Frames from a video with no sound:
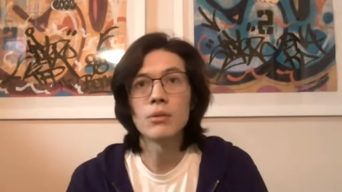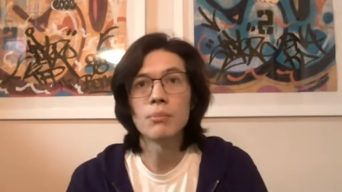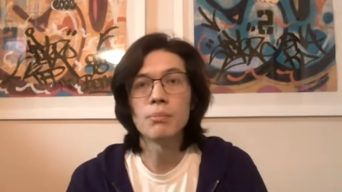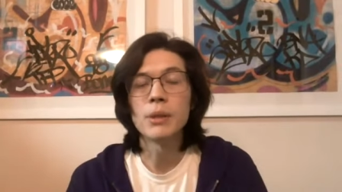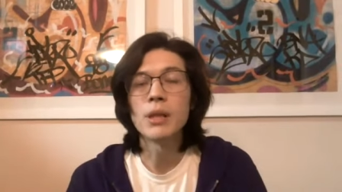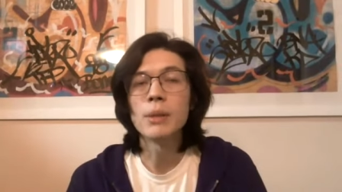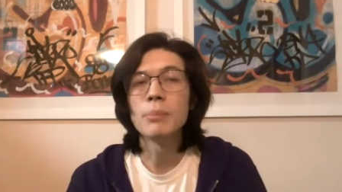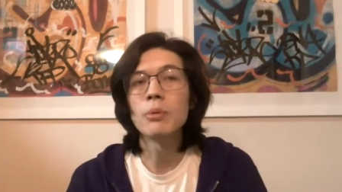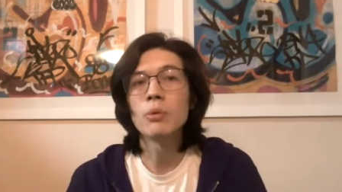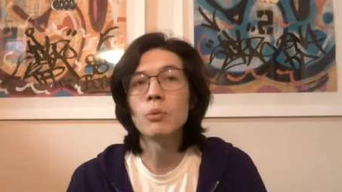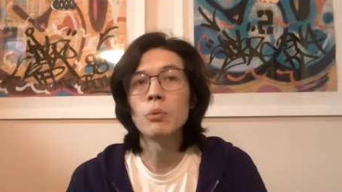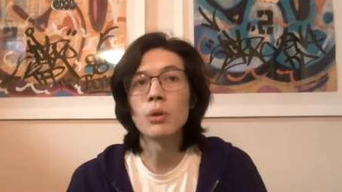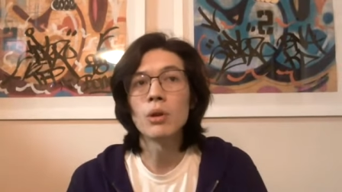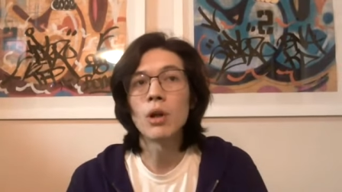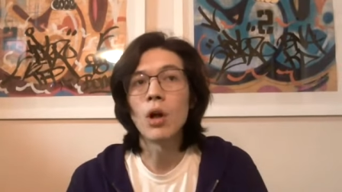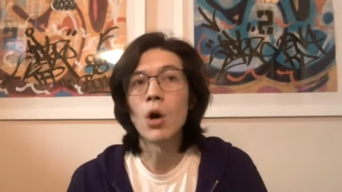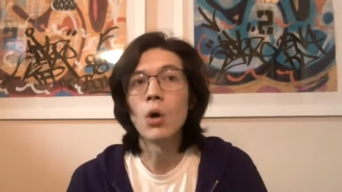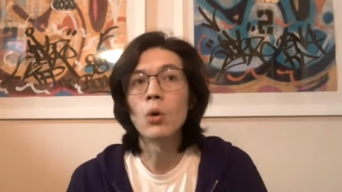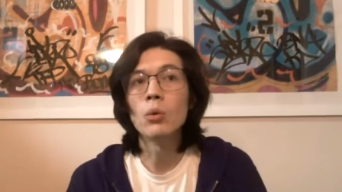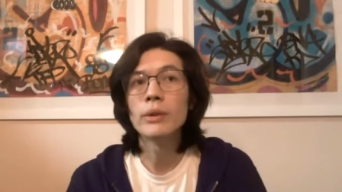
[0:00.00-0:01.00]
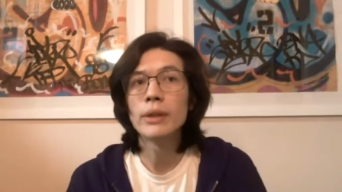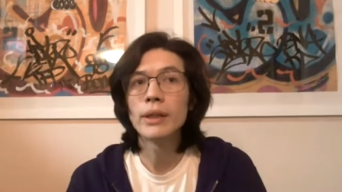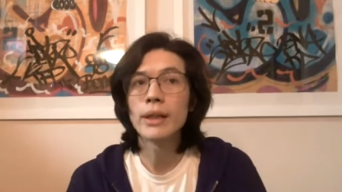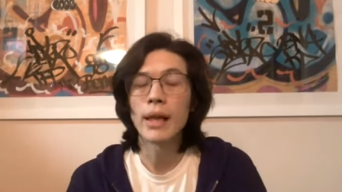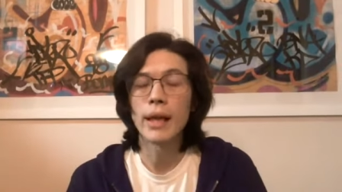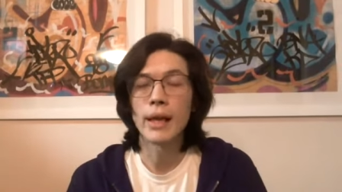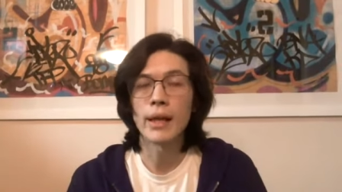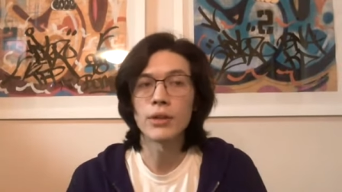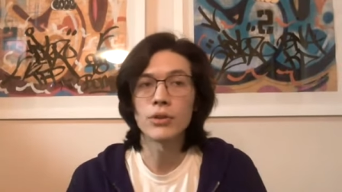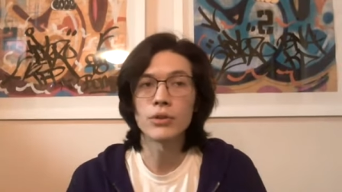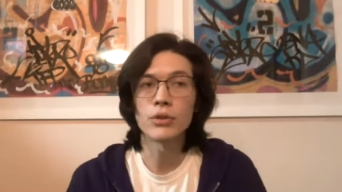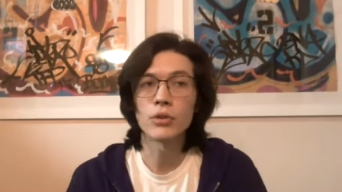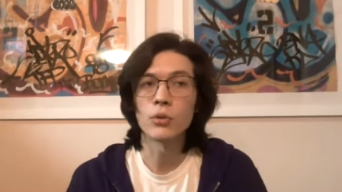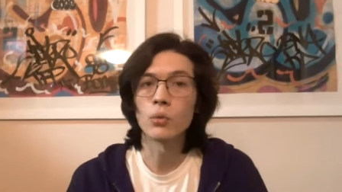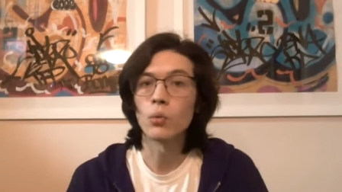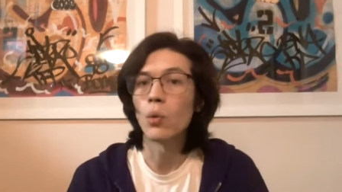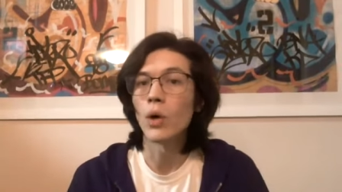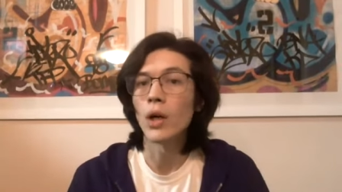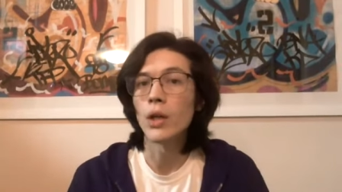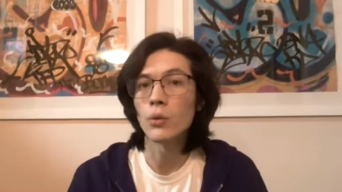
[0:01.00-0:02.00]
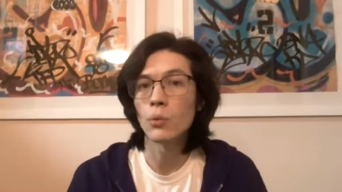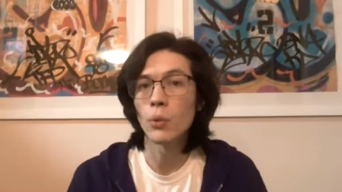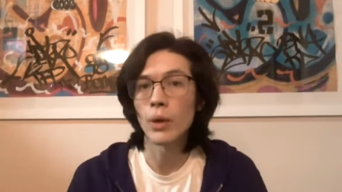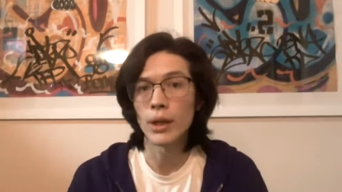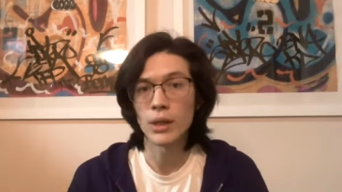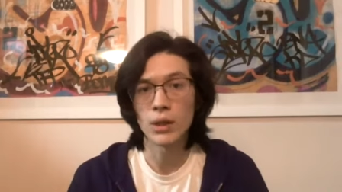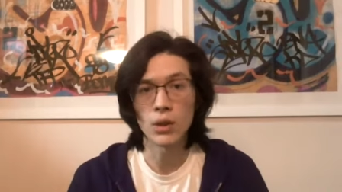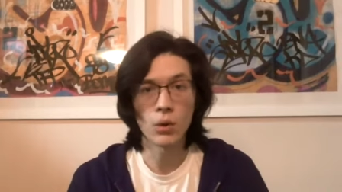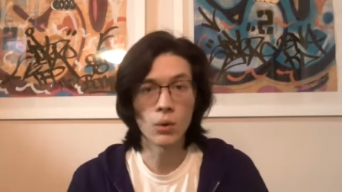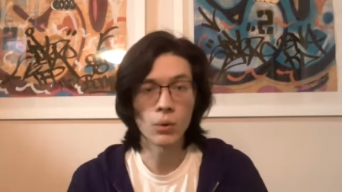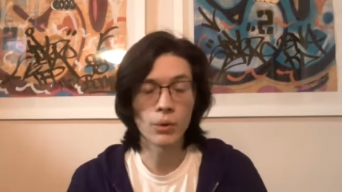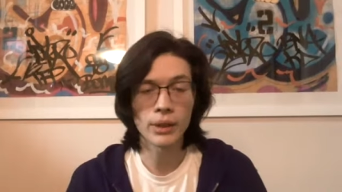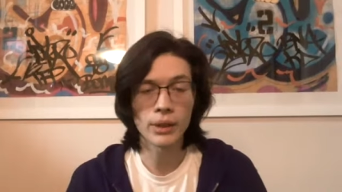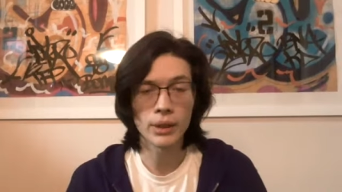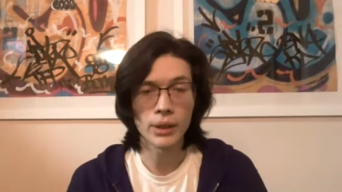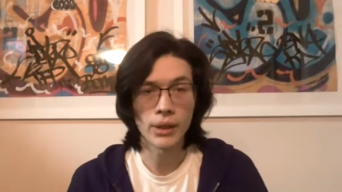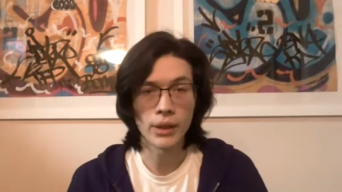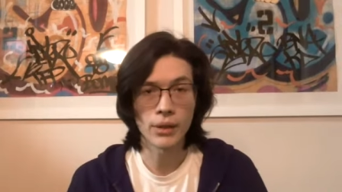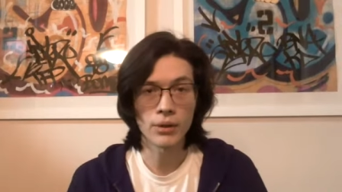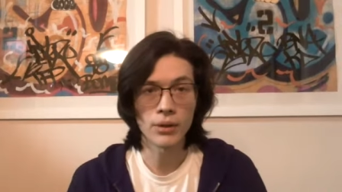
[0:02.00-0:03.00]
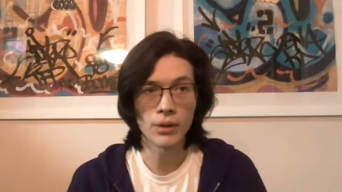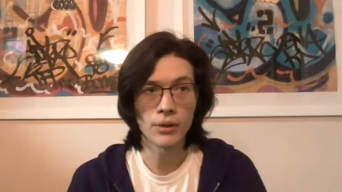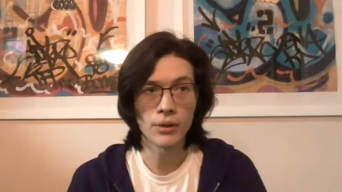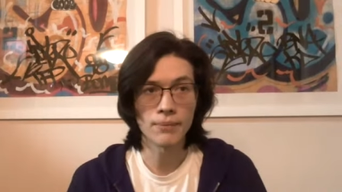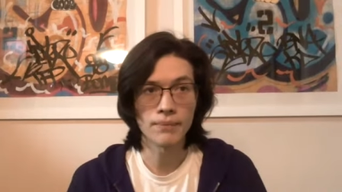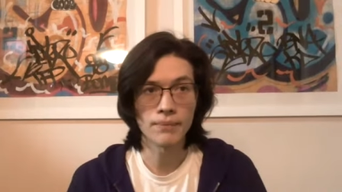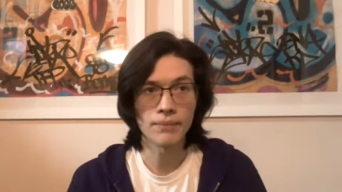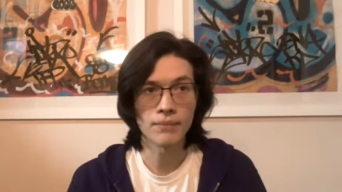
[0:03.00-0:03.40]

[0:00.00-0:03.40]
people will only answer one way or the other,